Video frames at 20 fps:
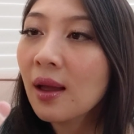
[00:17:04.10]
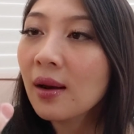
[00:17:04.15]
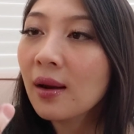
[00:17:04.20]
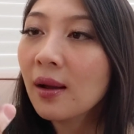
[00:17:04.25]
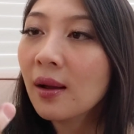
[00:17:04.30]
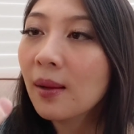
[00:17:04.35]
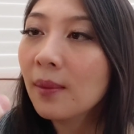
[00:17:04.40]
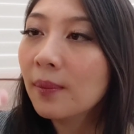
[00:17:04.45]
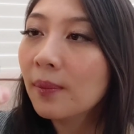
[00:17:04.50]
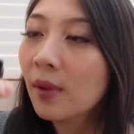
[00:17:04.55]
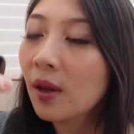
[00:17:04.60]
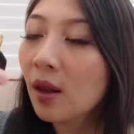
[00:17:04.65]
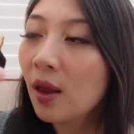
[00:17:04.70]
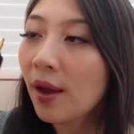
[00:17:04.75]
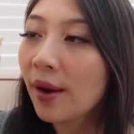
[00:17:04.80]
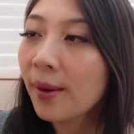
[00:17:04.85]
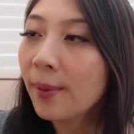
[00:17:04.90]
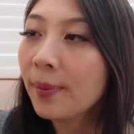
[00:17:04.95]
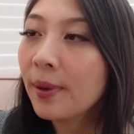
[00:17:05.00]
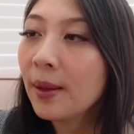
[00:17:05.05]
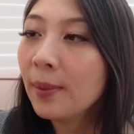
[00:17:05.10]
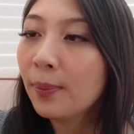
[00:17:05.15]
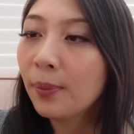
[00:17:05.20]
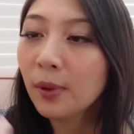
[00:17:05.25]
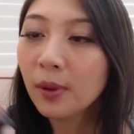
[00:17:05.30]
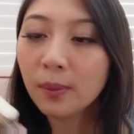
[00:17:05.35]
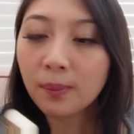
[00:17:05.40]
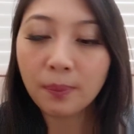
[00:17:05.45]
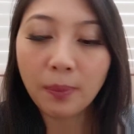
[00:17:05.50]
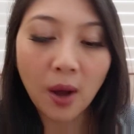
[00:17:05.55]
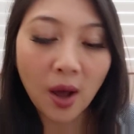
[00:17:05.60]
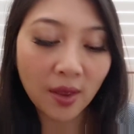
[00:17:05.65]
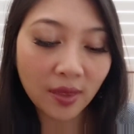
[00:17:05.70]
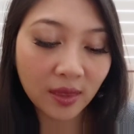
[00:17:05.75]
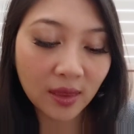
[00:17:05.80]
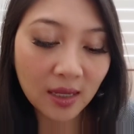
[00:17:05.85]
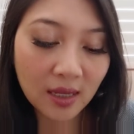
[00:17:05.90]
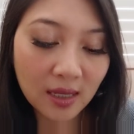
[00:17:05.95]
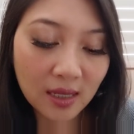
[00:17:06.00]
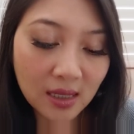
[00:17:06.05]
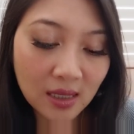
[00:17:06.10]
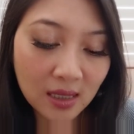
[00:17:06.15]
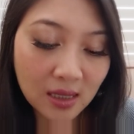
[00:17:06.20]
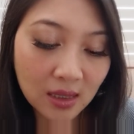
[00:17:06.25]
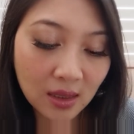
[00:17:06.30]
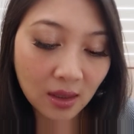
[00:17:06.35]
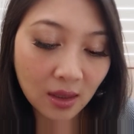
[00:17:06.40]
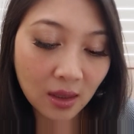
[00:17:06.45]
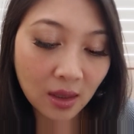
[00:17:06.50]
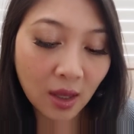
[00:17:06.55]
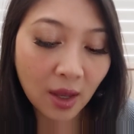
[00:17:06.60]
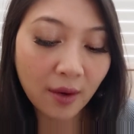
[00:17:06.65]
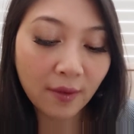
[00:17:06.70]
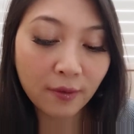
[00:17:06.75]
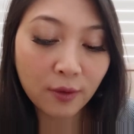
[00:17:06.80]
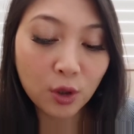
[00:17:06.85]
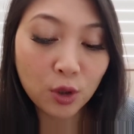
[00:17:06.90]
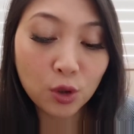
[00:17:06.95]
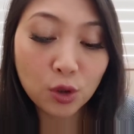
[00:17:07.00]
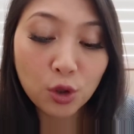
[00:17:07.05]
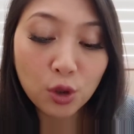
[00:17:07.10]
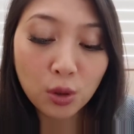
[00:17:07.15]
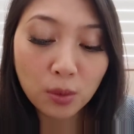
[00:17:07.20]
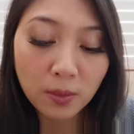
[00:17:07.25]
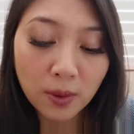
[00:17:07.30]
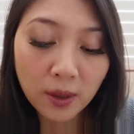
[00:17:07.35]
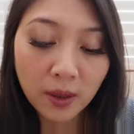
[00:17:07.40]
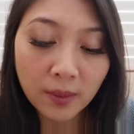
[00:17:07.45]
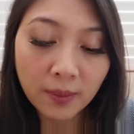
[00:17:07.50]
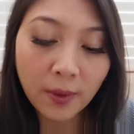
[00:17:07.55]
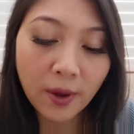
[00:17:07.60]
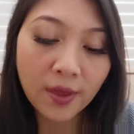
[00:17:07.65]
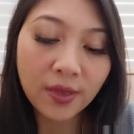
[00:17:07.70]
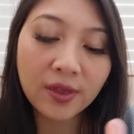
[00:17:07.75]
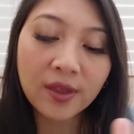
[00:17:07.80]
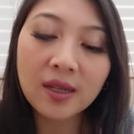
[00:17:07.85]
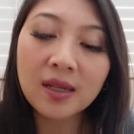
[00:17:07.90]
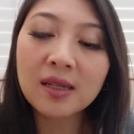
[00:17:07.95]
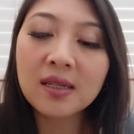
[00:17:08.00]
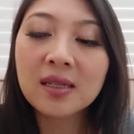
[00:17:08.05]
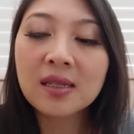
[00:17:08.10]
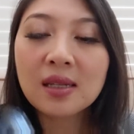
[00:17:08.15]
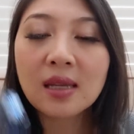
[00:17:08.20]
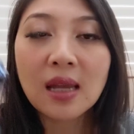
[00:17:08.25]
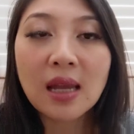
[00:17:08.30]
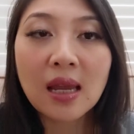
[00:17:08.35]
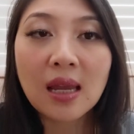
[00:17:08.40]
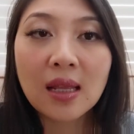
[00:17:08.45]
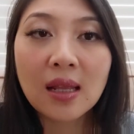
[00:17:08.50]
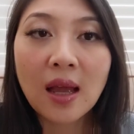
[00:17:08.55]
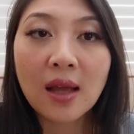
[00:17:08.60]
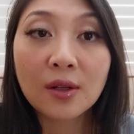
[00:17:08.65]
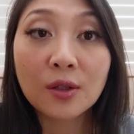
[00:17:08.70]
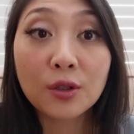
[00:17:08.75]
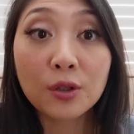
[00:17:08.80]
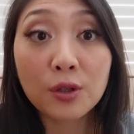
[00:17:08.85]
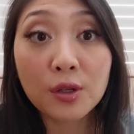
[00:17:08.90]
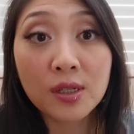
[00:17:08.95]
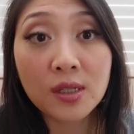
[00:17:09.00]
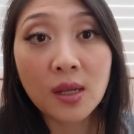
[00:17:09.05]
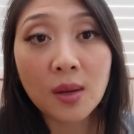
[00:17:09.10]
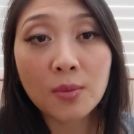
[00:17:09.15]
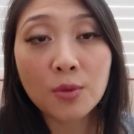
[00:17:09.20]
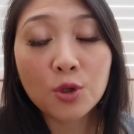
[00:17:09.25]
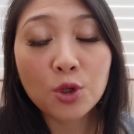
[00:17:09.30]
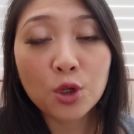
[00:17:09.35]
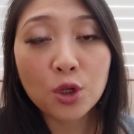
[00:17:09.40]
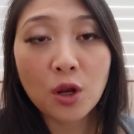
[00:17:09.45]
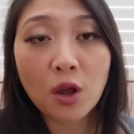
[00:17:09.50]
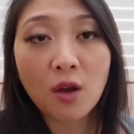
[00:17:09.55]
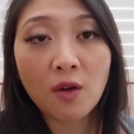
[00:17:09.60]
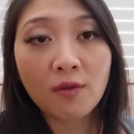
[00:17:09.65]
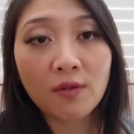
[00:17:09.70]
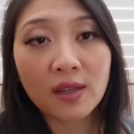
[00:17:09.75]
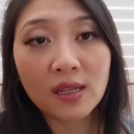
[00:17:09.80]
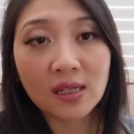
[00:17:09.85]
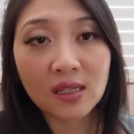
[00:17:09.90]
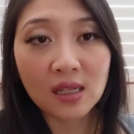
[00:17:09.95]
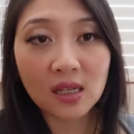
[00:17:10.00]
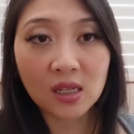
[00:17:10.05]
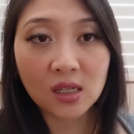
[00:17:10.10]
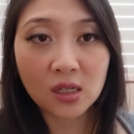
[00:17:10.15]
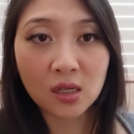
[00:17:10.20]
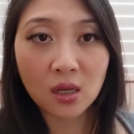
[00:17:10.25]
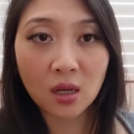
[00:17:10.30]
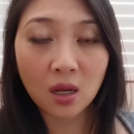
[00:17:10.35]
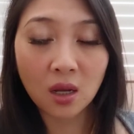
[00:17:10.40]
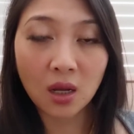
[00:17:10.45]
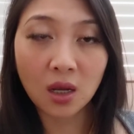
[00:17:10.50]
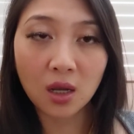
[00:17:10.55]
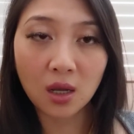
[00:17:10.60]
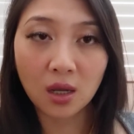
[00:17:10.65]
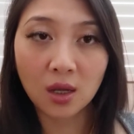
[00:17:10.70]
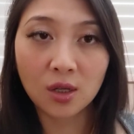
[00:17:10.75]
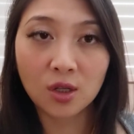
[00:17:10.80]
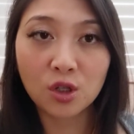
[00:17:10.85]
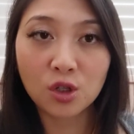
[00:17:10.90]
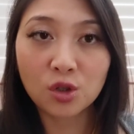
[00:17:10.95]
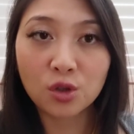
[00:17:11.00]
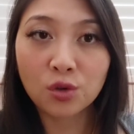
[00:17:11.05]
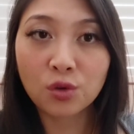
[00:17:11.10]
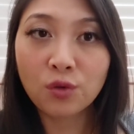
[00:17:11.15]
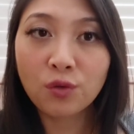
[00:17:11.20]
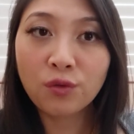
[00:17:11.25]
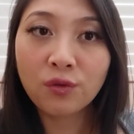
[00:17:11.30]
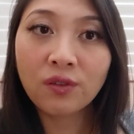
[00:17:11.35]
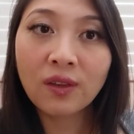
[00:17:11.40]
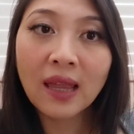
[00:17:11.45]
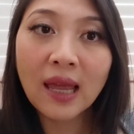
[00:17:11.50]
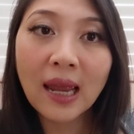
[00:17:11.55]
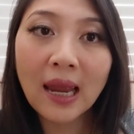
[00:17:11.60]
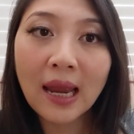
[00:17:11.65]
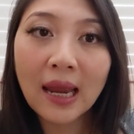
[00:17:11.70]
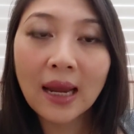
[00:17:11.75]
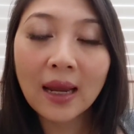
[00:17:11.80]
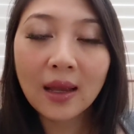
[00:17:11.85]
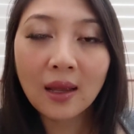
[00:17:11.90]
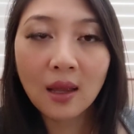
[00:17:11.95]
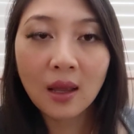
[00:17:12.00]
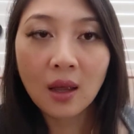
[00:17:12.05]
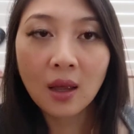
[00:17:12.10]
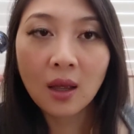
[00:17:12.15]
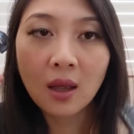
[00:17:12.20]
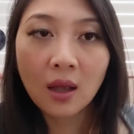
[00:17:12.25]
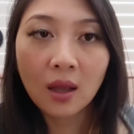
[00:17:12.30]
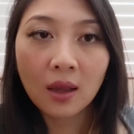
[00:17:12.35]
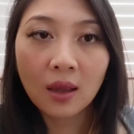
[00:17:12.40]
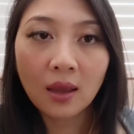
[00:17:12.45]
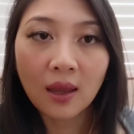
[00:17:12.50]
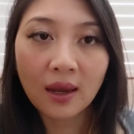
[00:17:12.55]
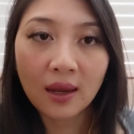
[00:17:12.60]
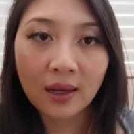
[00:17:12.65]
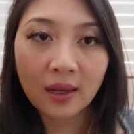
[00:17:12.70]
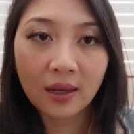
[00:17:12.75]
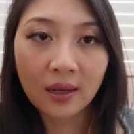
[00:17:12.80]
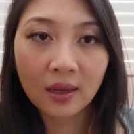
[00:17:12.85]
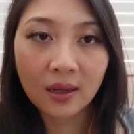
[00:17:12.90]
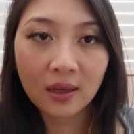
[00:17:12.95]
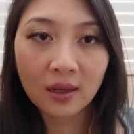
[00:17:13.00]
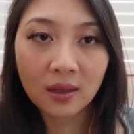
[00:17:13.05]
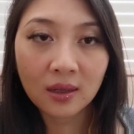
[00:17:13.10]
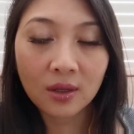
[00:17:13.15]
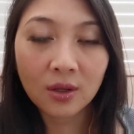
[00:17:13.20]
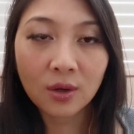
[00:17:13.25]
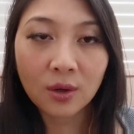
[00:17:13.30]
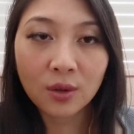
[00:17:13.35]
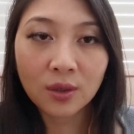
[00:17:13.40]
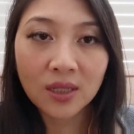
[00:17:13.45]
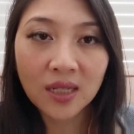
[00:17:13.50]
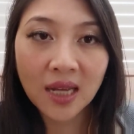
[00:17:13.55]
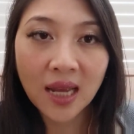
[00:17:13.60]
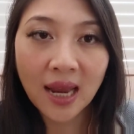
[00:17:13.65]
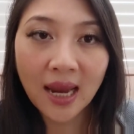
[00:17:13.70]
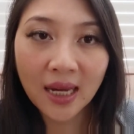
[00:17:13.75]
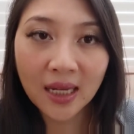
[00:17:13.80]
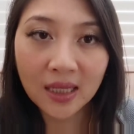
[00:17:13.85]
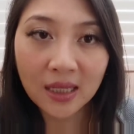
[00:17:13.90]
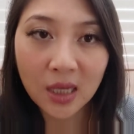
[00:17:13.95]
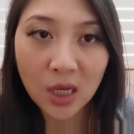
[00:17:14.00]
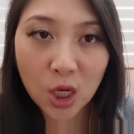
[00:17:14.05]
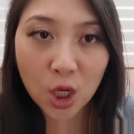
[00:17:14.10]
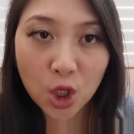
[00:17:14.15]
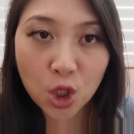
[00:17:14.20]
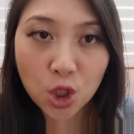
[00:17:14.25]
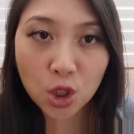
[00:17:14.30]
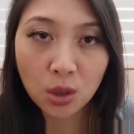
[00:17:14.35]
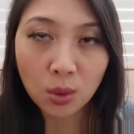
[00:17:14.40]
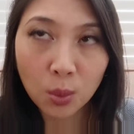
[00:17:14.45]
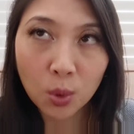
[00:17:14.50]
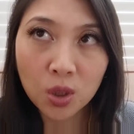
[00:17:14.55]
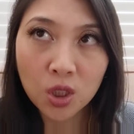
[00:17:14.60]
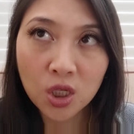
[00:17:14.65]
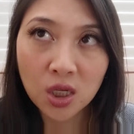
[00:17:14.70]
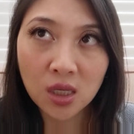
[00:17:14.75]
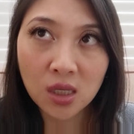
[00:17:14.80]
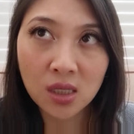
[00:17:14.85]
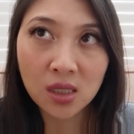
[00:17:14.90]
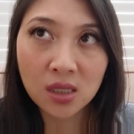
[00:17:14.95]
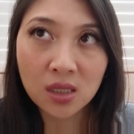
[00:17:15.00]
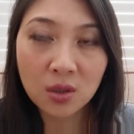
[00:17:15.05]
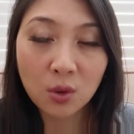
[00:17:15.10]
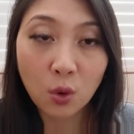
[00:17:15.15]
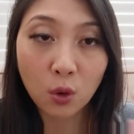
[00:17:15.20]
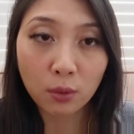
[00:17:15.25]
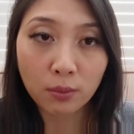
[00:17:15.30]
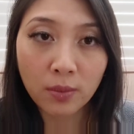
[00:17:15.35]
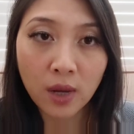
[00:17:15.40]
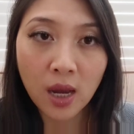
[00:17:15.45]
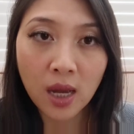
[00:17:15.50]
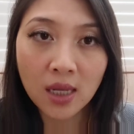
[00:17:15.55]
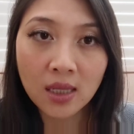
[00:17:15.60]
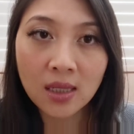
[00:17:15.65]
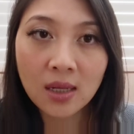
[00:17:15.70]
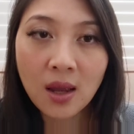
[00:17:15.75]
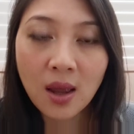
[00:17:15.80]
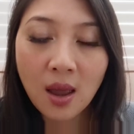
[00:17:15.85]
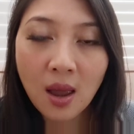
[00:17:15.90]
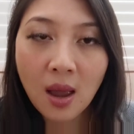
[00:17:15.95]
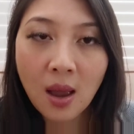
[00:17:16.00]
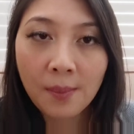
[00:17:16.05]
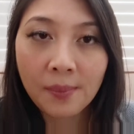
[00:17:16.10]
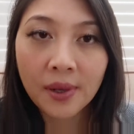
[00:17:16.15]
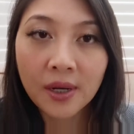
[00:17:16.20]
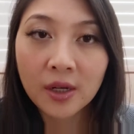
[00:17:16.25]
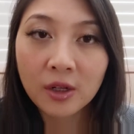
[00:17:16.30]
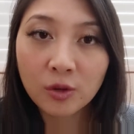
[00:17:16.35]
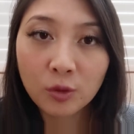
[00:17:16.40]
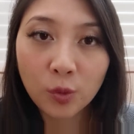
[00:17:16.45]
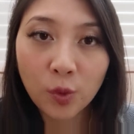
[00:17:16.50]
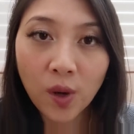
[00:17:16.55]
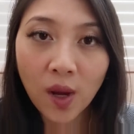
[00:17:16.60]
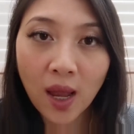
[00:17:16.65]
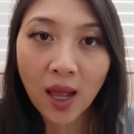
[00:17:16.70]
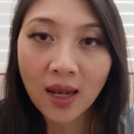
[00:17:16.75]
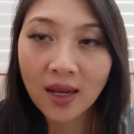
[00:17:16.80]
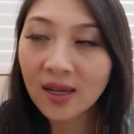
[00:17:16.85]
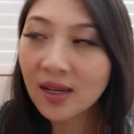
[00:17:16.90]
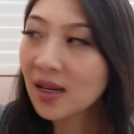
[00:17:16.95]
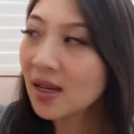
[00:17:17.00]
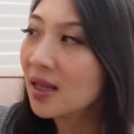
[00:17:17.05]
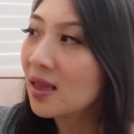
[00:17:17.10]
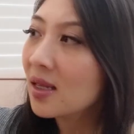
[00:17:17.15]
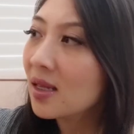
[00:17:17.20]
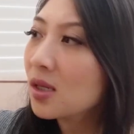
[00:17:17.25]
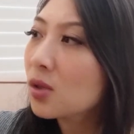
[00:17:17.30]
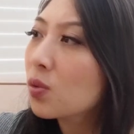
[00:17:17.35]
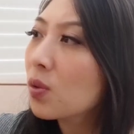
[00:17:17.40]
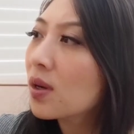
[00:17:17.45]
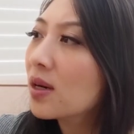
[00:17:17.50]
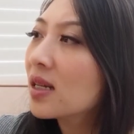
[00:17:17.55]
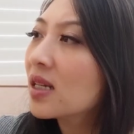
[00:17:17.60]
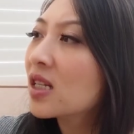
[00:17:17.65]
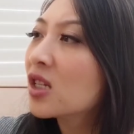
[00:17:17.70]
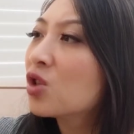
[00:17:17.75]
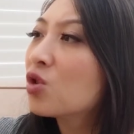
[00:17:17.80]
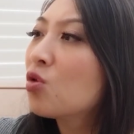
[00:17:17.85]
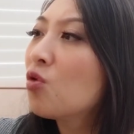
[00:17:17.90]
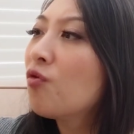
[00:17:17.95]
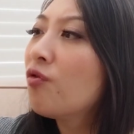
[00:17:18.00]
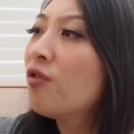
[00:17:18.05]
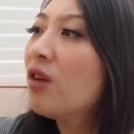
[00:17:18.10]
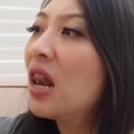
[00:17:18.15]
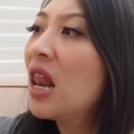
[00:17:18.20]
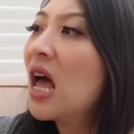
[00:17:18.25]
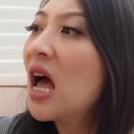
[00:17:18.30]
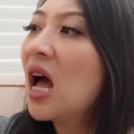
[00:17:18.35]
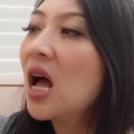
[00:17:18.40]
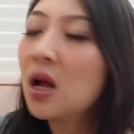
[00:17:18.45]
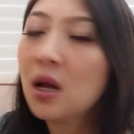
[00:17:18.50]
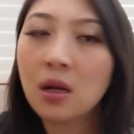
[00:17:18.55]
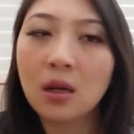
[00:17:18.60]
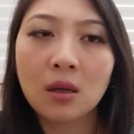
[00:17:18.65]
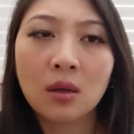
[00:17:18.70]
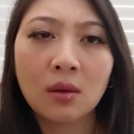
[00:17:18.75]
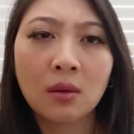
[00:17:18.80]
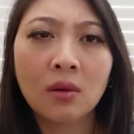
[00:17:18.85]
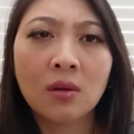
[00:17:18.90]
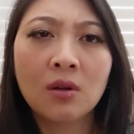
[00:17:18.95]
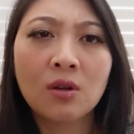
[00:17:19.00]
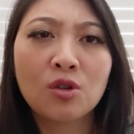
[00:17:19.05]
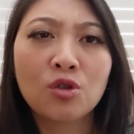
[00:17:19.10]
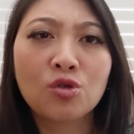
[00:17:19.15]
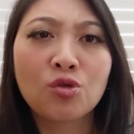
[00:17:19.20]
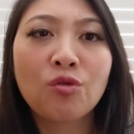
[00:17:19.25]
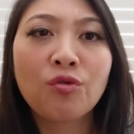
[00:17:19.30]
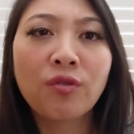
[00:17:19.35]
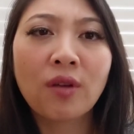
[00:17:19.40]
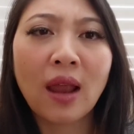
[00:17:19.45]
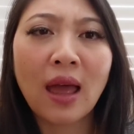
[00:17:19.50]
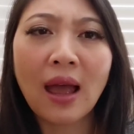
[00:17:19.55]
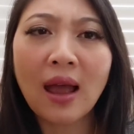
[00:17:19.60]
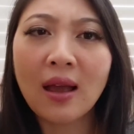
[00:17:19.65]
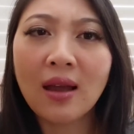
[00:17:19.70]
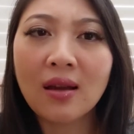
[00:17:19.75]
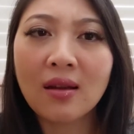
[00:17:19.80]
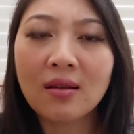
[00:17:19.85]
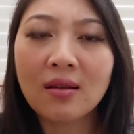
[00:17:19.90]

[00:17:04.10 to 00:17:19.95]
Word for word: that um, a lot of people bought this, a lot of YouTuber bought this in under assumption of this is uh, souffle, like you know the egg dish which is gourmand but in reality this one is souffle souffle